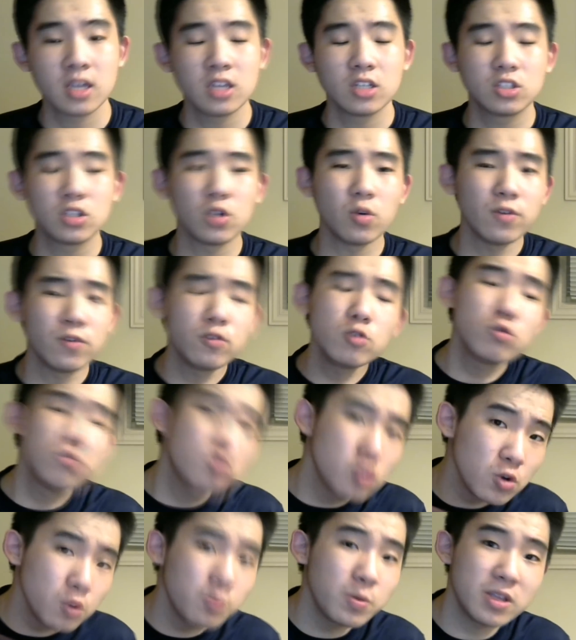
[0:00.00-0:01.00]
So if you
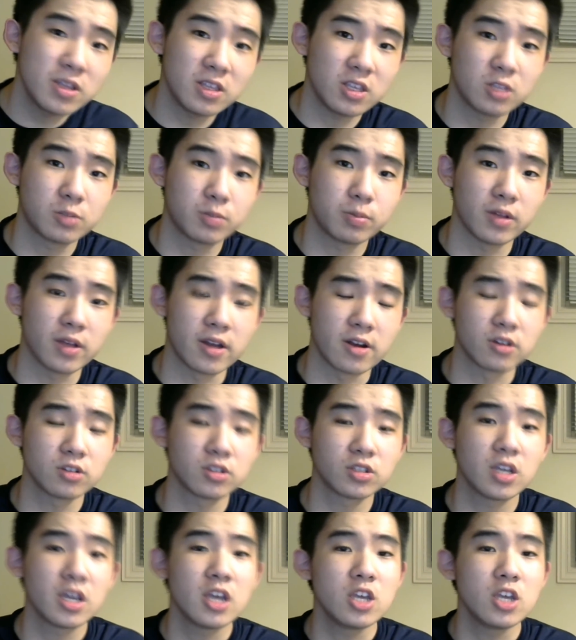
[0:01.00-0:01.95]
do beat these players,